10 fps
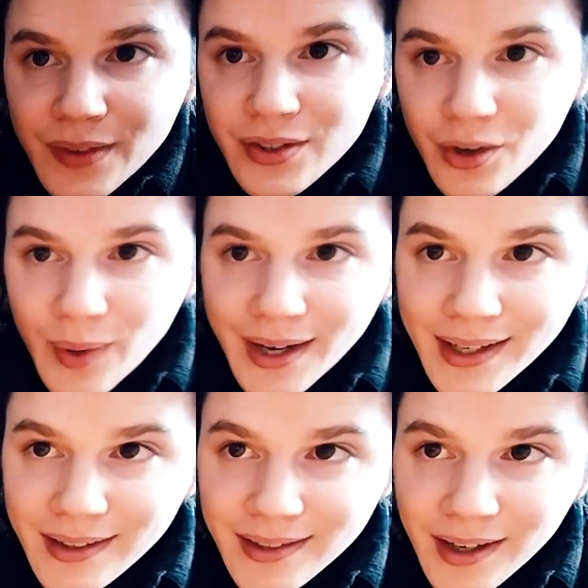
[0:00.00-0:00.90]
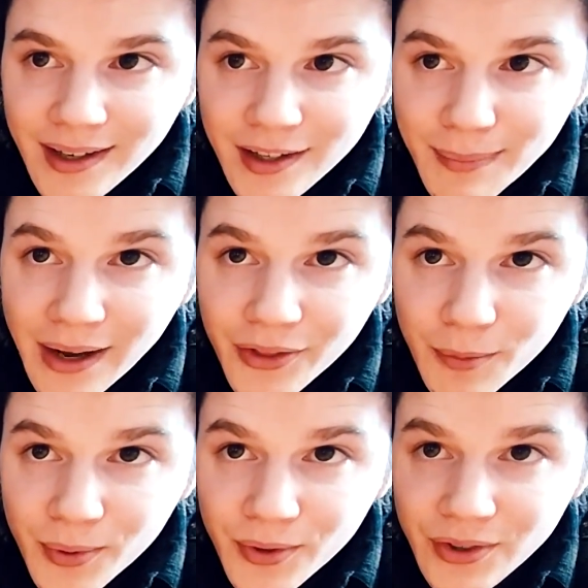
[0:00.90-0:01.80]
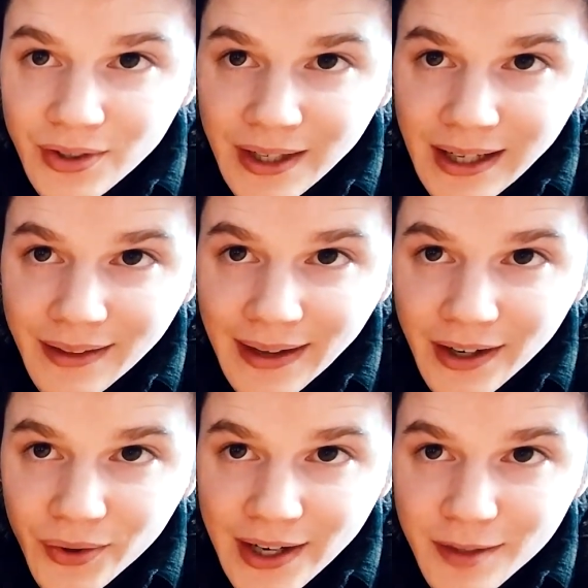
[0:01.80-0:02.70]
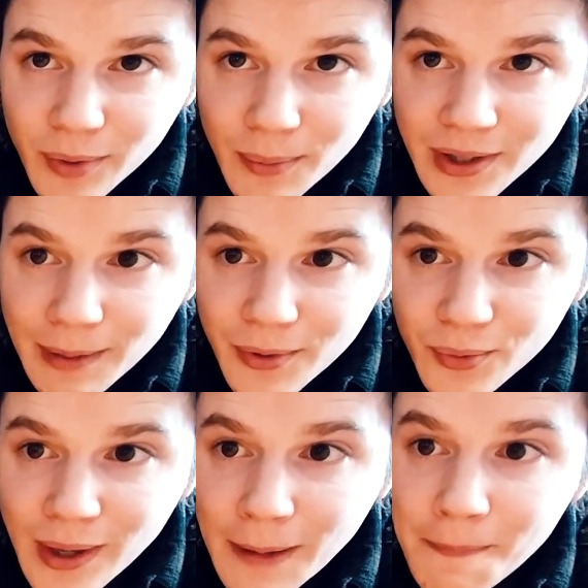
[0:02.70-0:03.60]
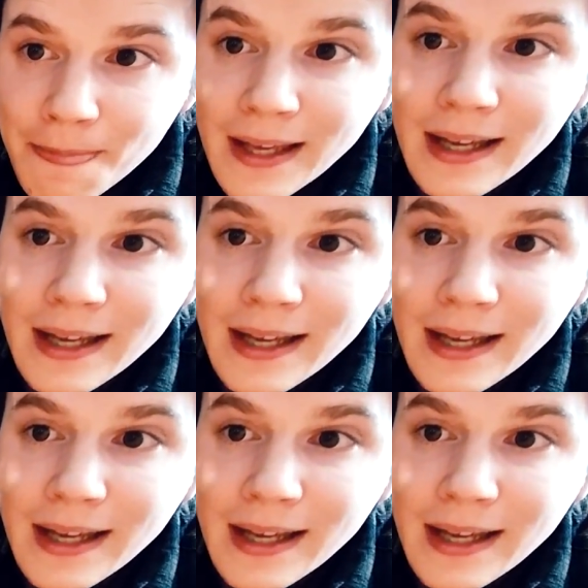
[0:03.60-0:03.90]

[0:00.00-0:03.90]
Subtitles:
So when his mouth opens, that crest pops up as well.